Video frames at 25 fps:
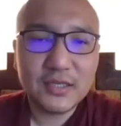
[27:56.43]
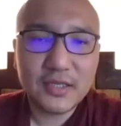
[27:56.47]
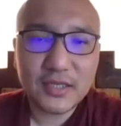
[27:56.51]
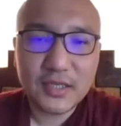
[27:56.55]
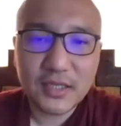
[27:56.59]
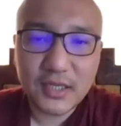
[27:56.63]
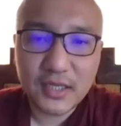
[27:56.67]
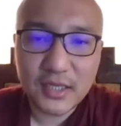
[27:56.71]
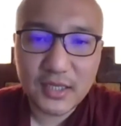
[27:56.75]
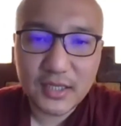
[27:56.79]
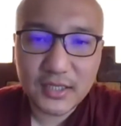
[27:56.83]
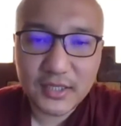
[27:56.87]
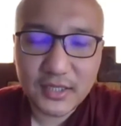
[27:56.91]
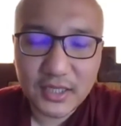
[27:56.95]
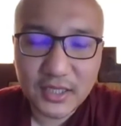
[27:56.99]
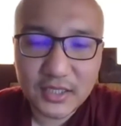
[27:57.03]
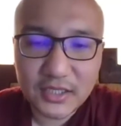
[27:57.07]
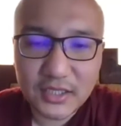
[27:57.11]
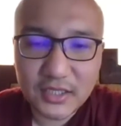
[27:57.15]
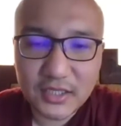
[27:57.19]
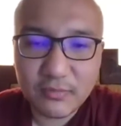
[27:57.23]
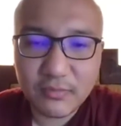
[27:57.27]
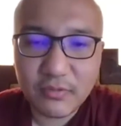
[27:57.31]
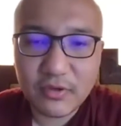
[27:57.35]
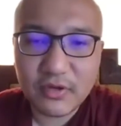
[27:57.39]
and then
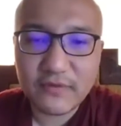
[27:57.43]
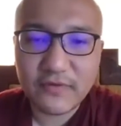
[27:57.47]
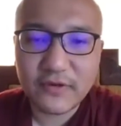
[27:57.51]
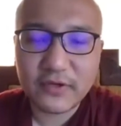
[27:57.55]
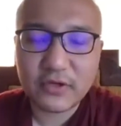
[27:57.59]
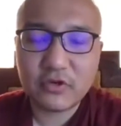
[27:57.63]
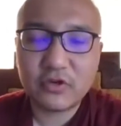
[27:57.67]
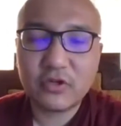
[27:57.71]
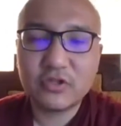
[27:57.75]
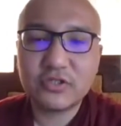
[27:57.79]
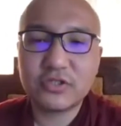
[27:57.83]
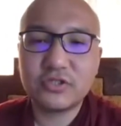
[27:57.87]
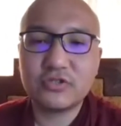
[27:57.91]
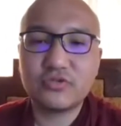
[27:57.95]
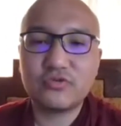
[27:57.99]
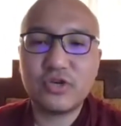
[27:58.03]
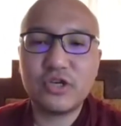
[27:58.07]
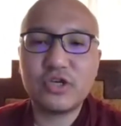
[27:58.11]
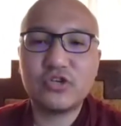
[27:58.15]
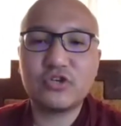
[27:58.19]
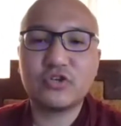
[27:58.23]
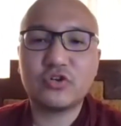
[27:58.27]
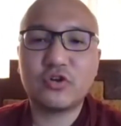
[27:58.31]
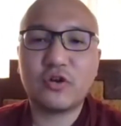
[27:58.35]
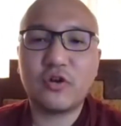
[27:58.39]
the perfect
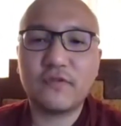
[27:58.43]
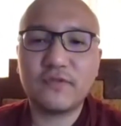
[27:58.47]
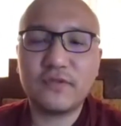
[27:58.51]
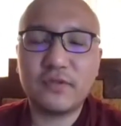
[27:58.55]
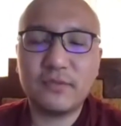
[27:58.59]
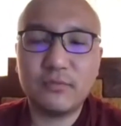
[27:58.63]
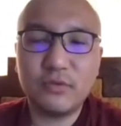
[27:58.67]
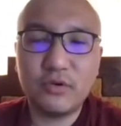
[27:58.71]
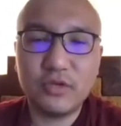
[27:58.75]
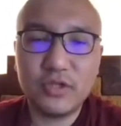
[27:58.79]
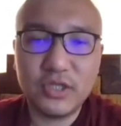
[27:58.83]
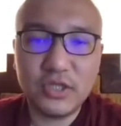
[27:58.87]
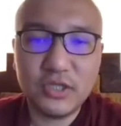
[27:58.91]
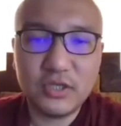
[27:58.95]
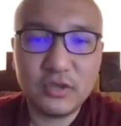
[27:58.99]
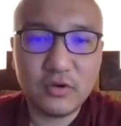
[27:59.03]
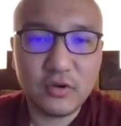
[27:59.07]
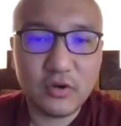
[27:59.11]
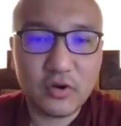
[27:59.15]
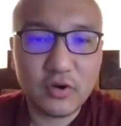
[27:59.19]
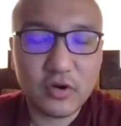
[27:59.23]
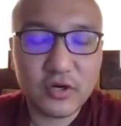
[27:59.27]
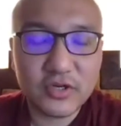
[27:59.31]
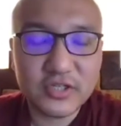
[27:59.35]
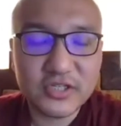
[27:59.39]
concentration of the body,
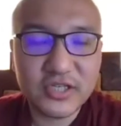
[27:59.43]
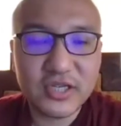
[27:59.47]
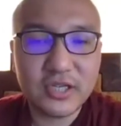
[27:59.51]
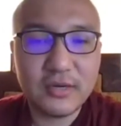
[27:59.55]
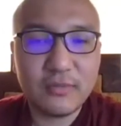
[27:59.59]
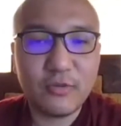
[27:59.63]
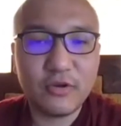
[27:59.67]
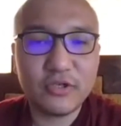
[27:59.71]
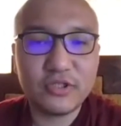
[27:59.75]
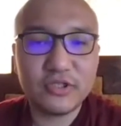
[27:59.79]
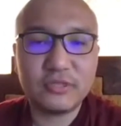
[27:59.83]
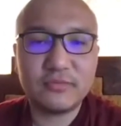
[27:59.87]
or single-pointed